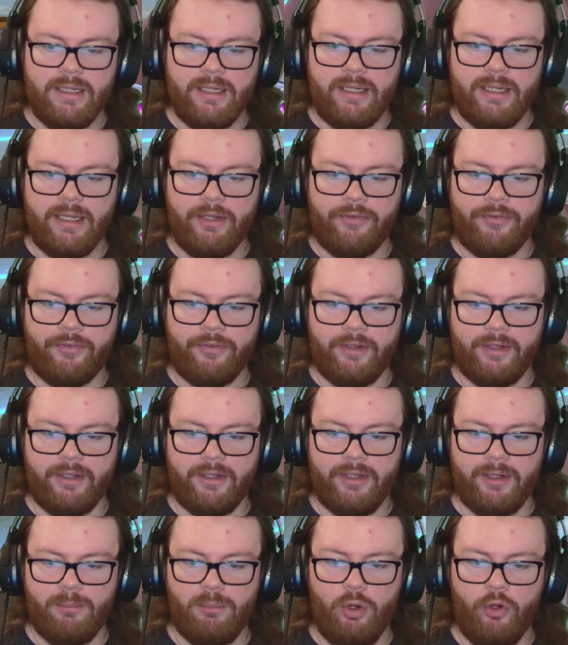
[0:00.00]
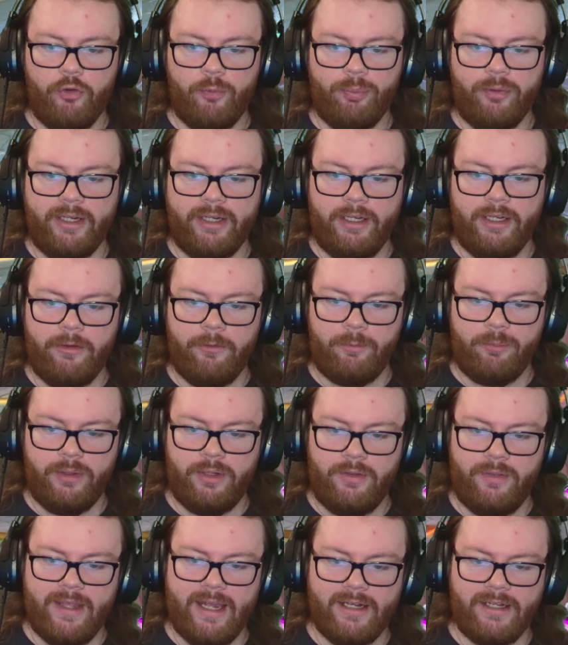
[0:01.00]
It's uh, multiplicative,
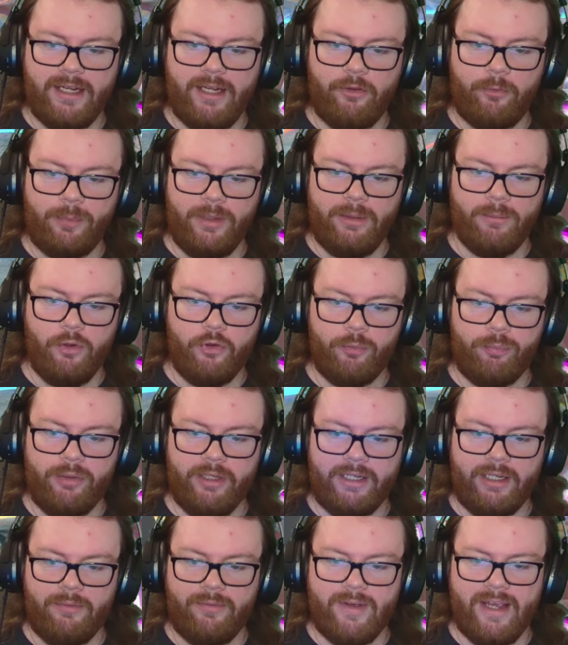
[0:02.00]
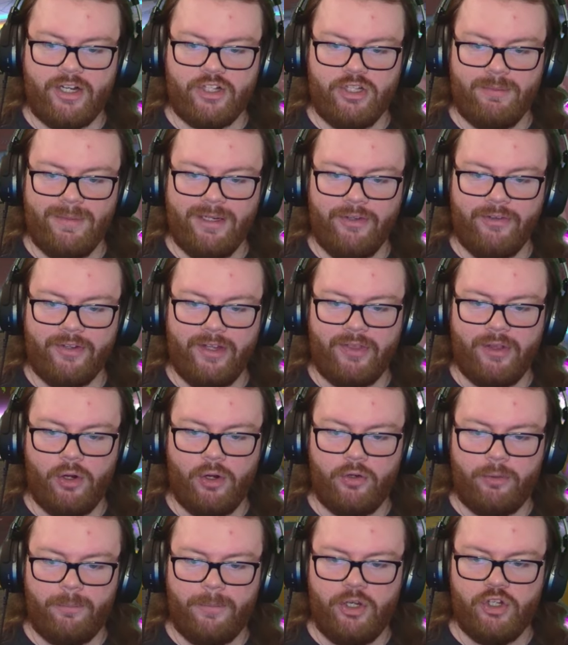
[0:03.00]
but in that case, being multiplicative actually means that there
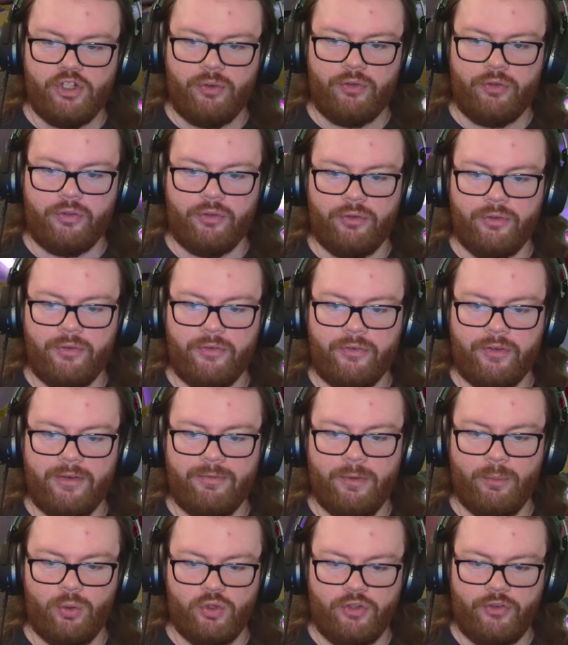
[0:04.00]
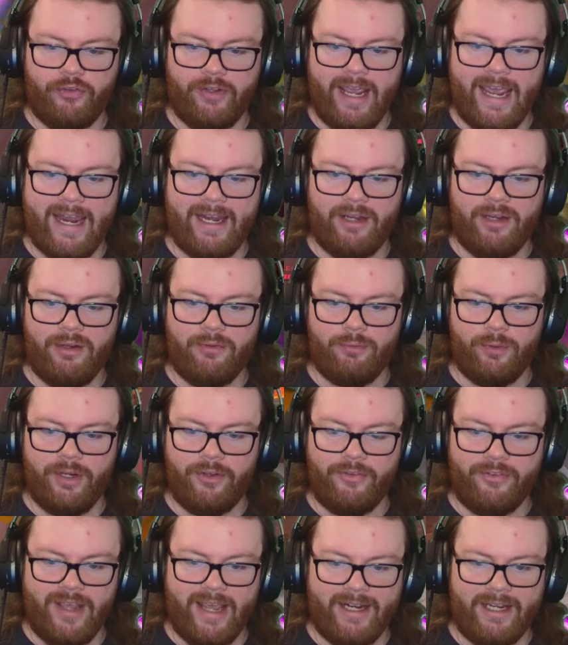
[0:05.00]
are diminishing returns. If it were just additive, right,
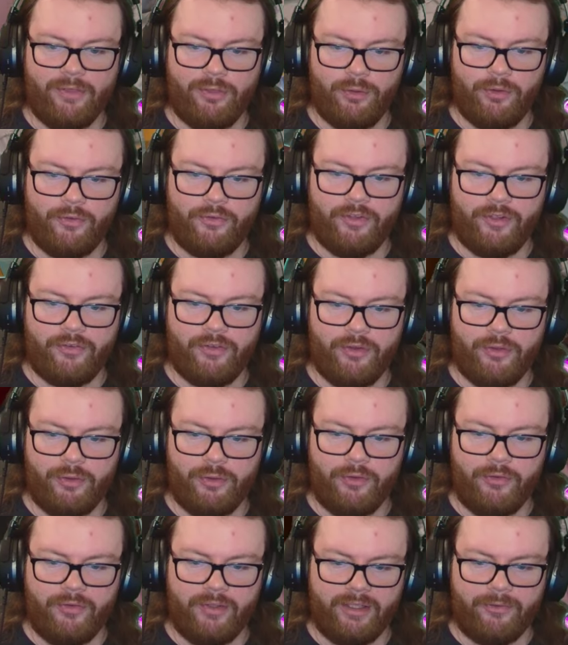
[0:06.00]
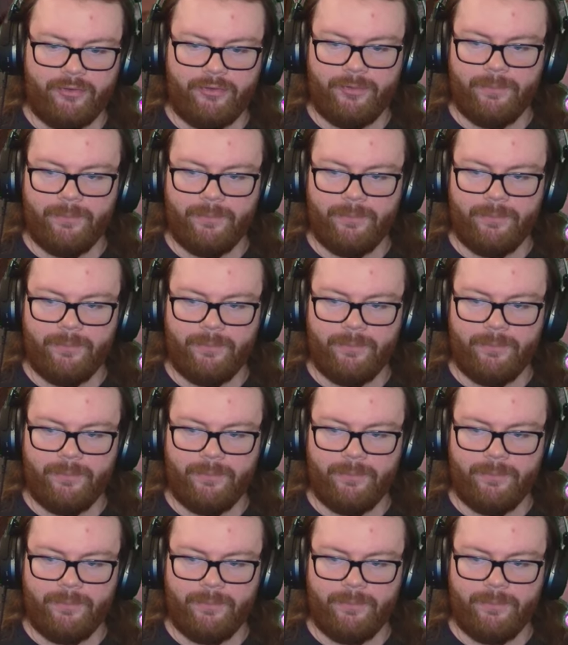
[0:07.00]
stacking 36 on 36,